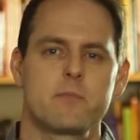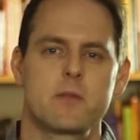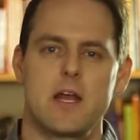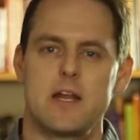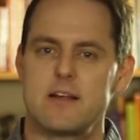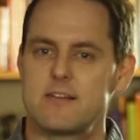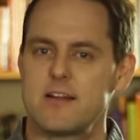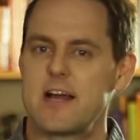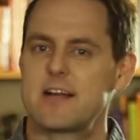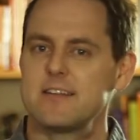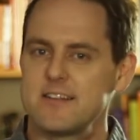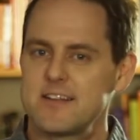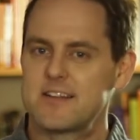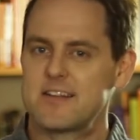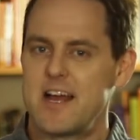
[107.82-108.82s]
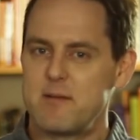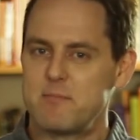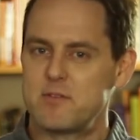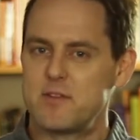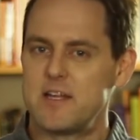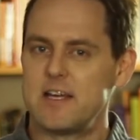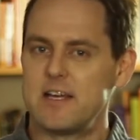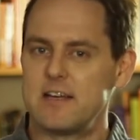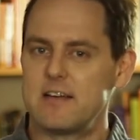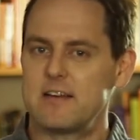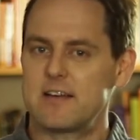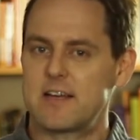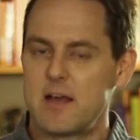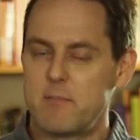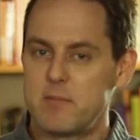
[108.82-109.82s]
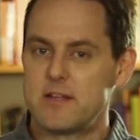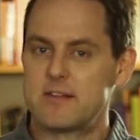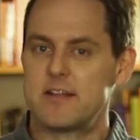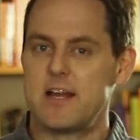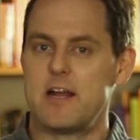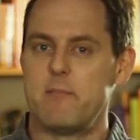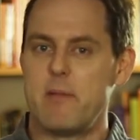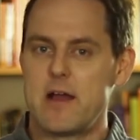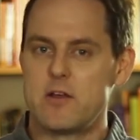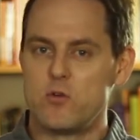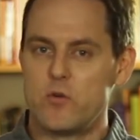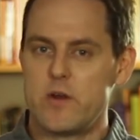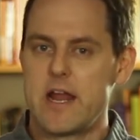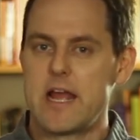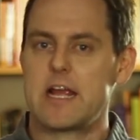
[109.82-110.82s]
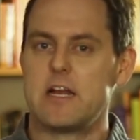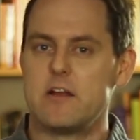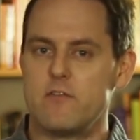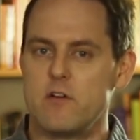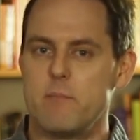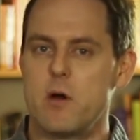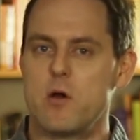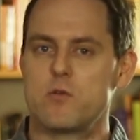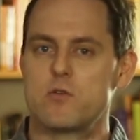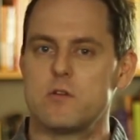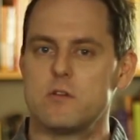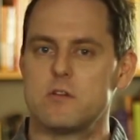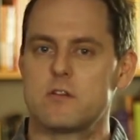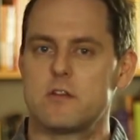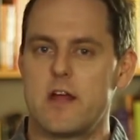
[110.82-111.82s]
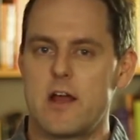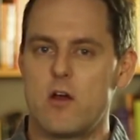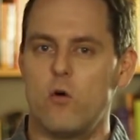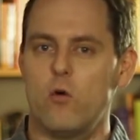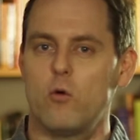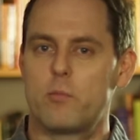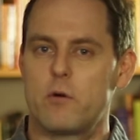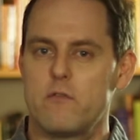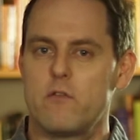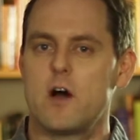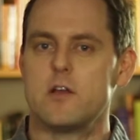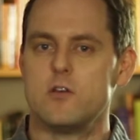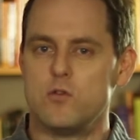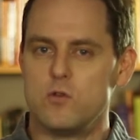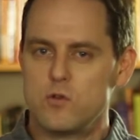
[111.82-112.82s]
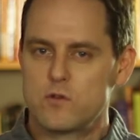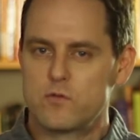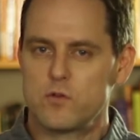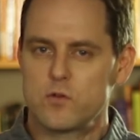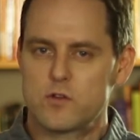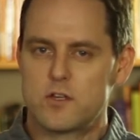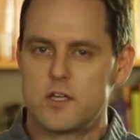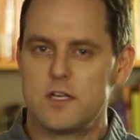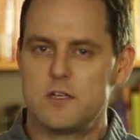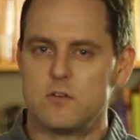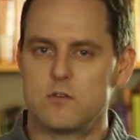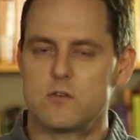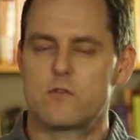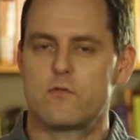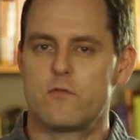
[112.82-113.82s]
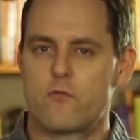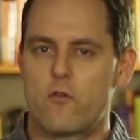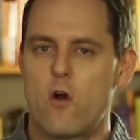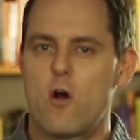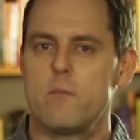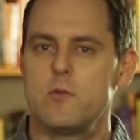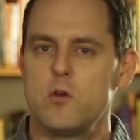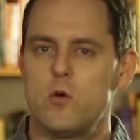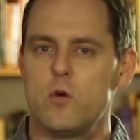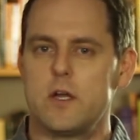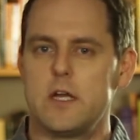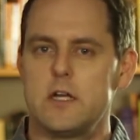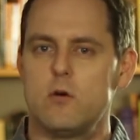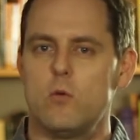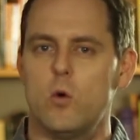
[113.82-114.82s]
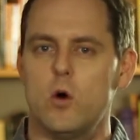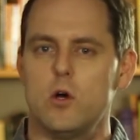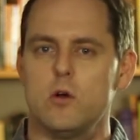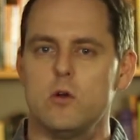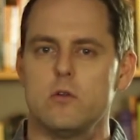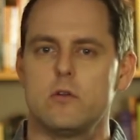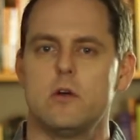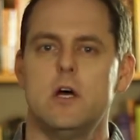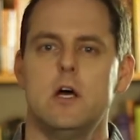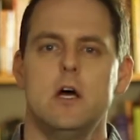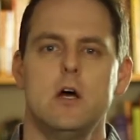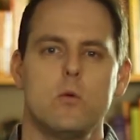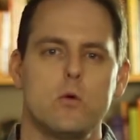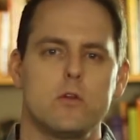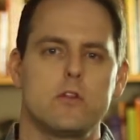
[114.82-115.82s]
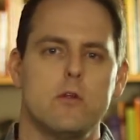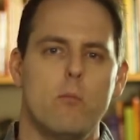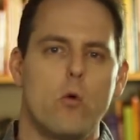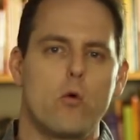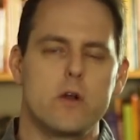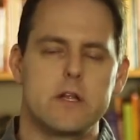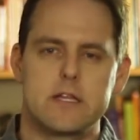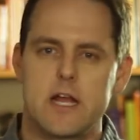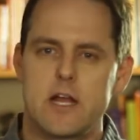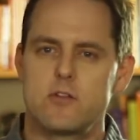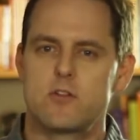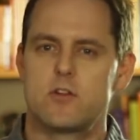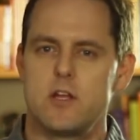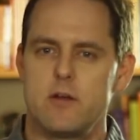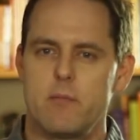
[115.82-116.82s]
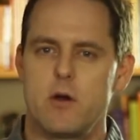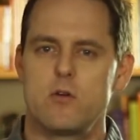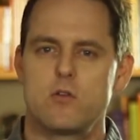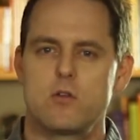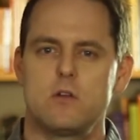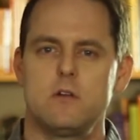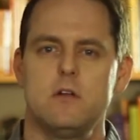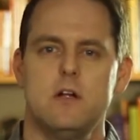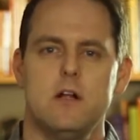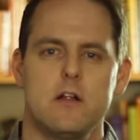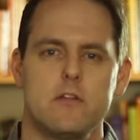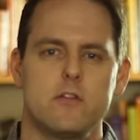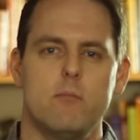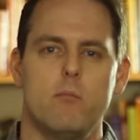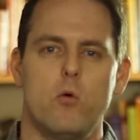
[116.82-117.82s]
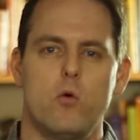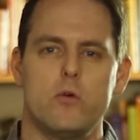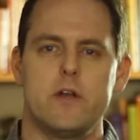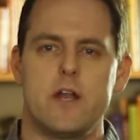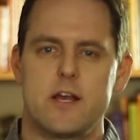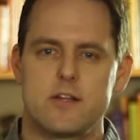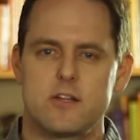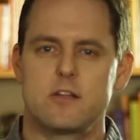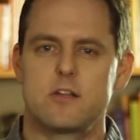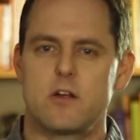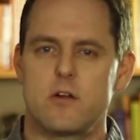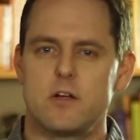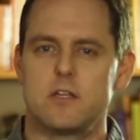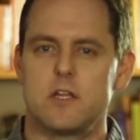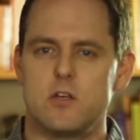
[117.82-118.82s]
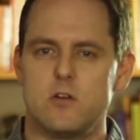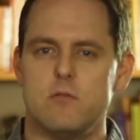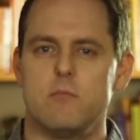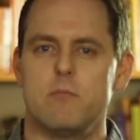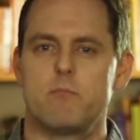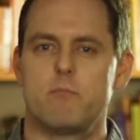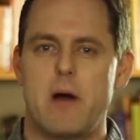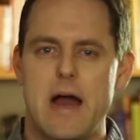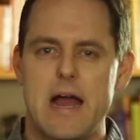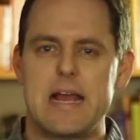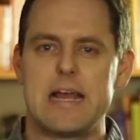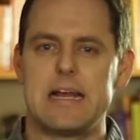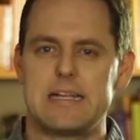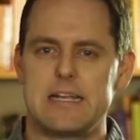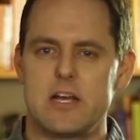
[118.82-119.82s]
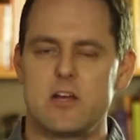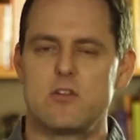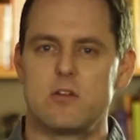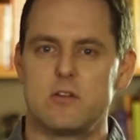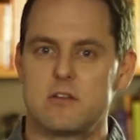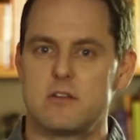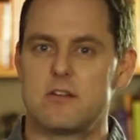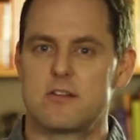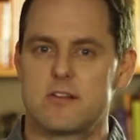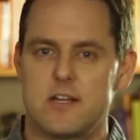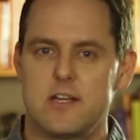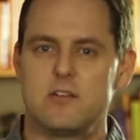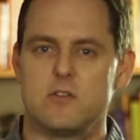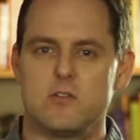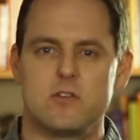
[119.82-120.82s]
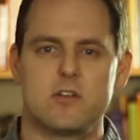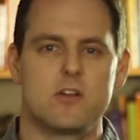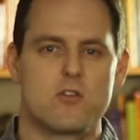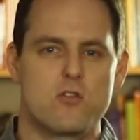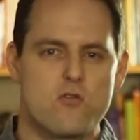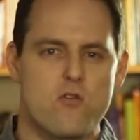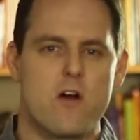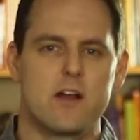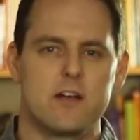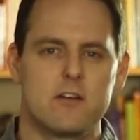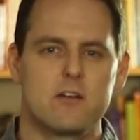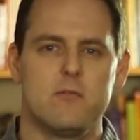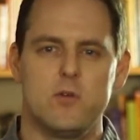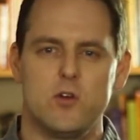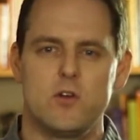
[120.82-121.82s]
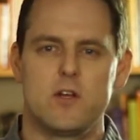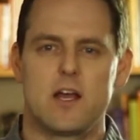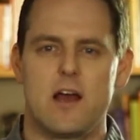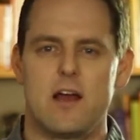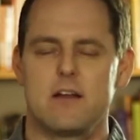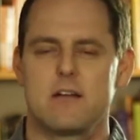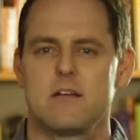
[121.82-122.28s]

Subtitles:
And exactly the same thing can be said about your negative emotions. They all provide useful signals from your inner world. With the more intense the emotion, the more necessary that you pay attention to the signal that it's trying to communicate.